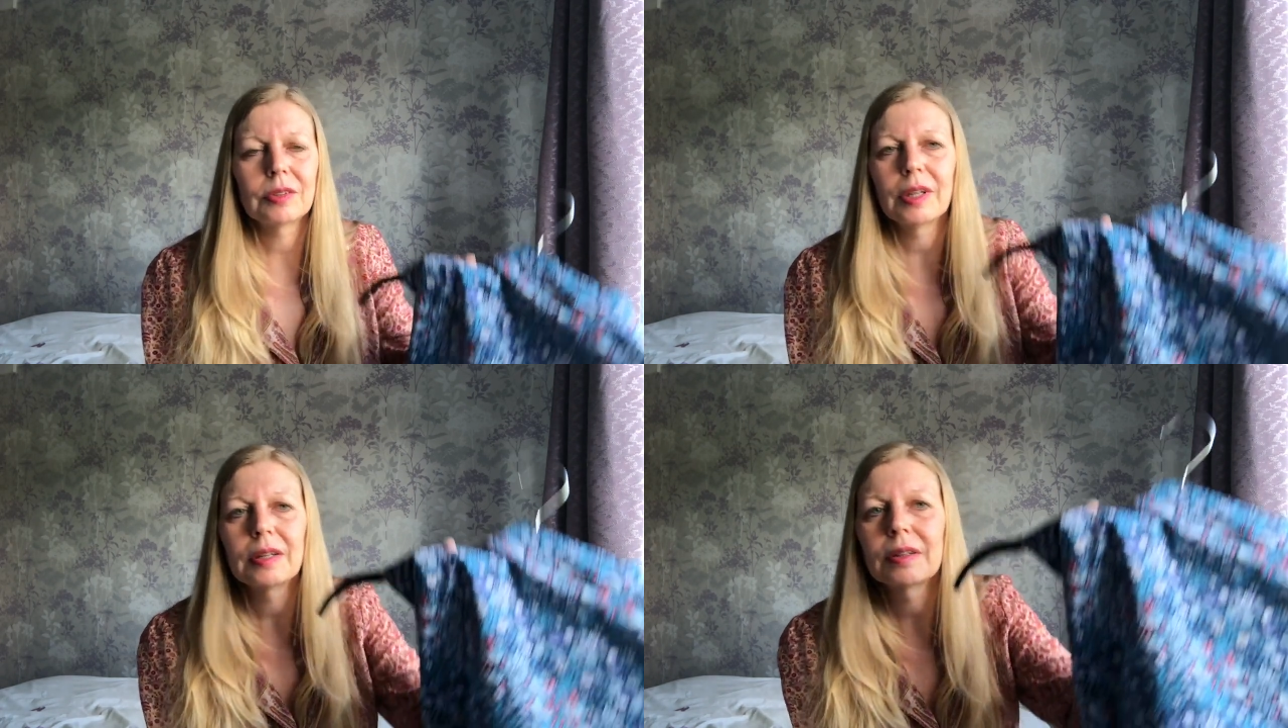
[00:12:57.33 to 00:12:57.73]

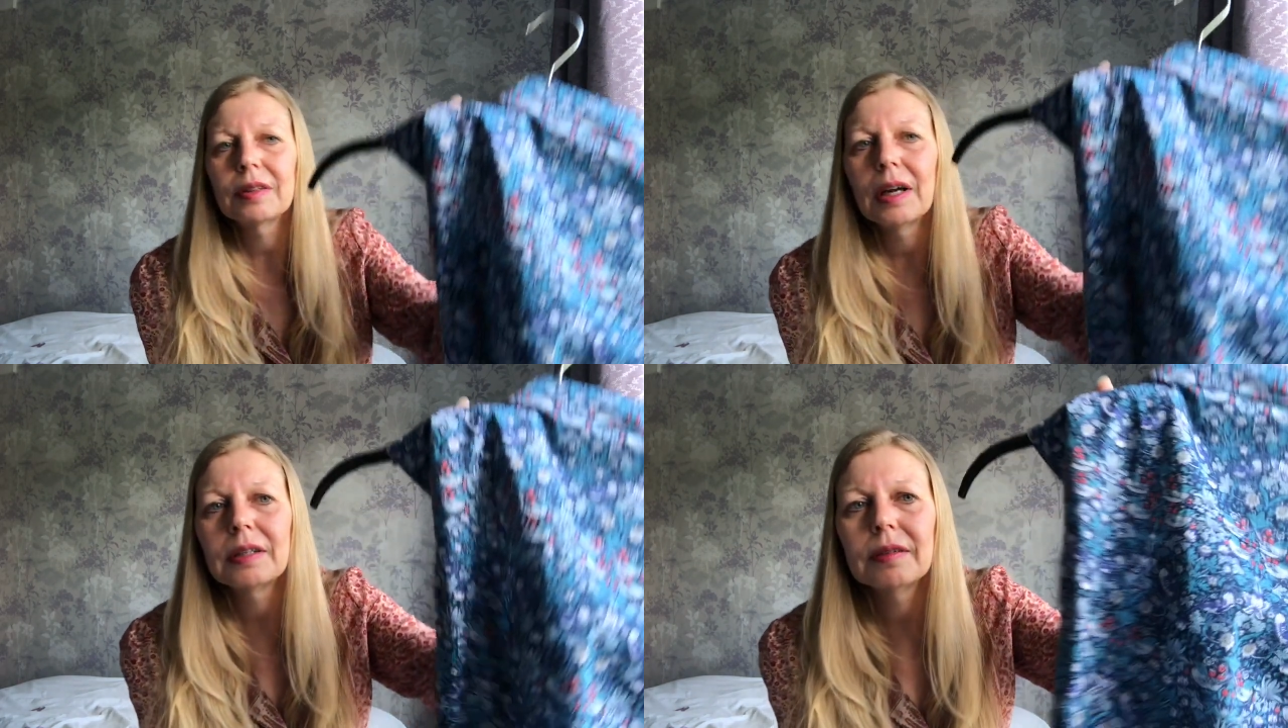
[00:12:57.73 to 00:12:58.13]

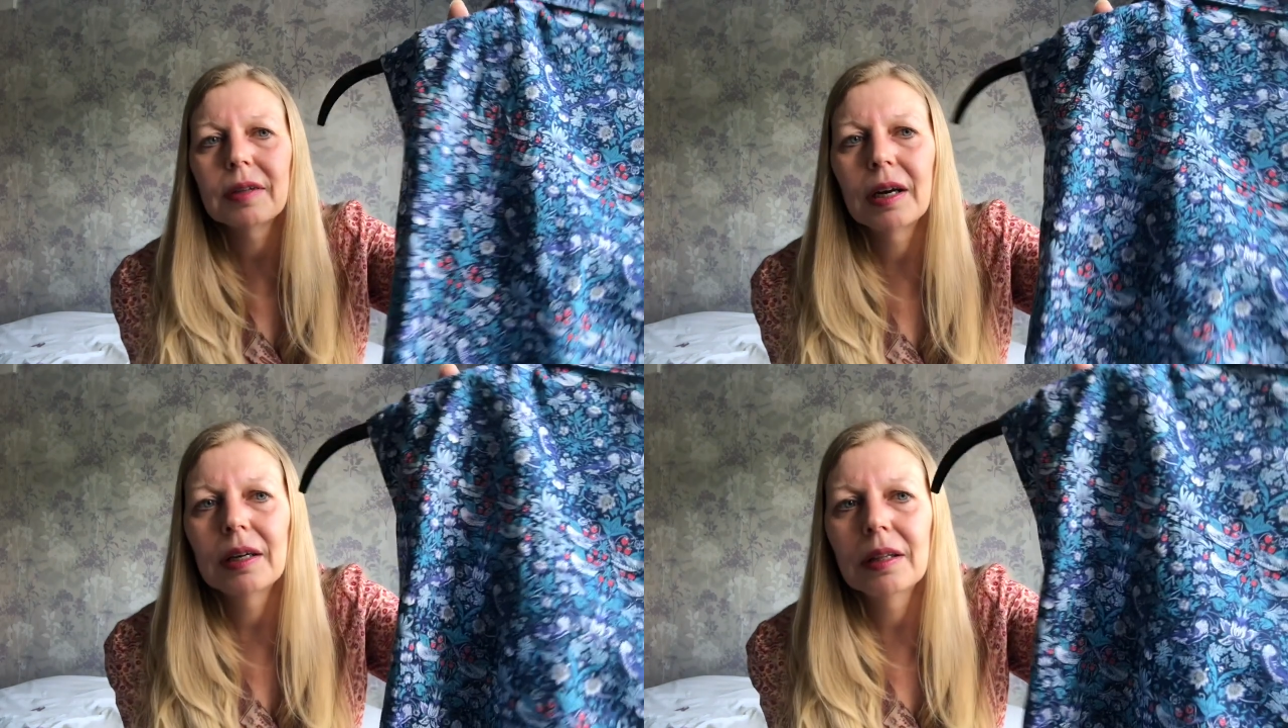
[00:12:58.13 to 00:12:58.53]
that
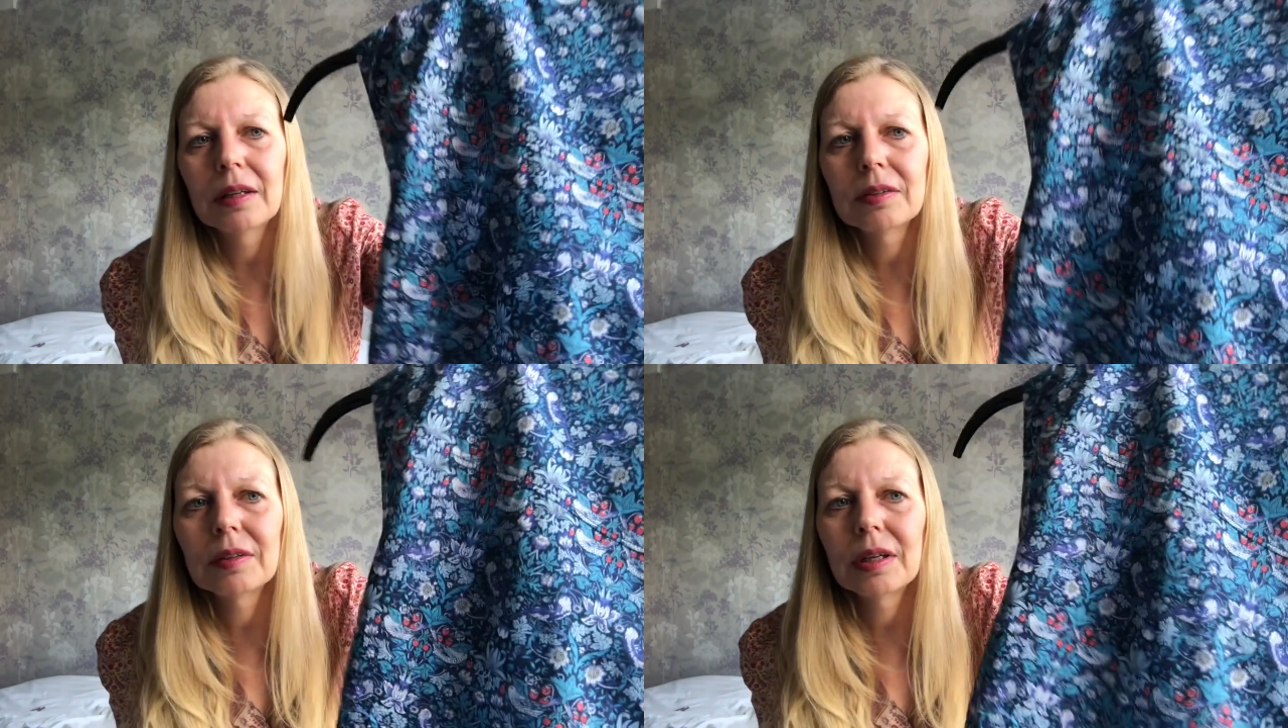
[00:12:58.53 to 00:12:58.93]
design
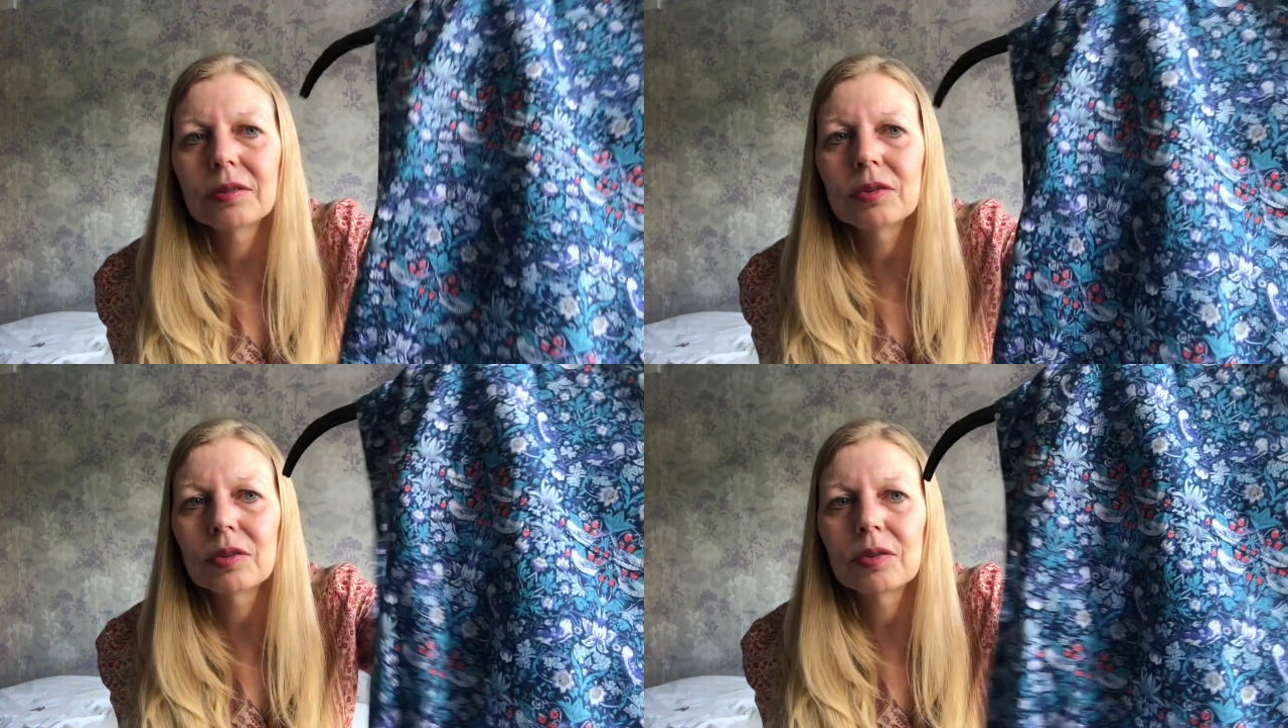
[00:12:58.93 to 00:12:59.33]

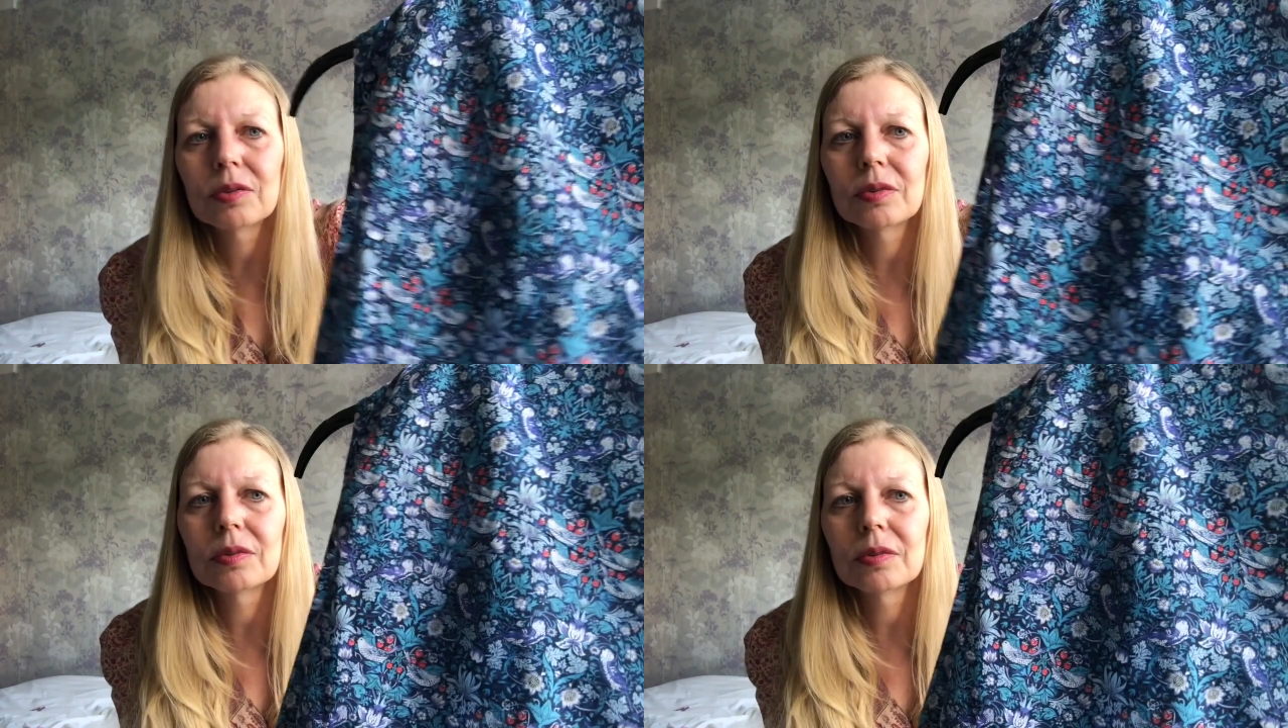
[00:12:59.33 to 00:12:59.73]
that's just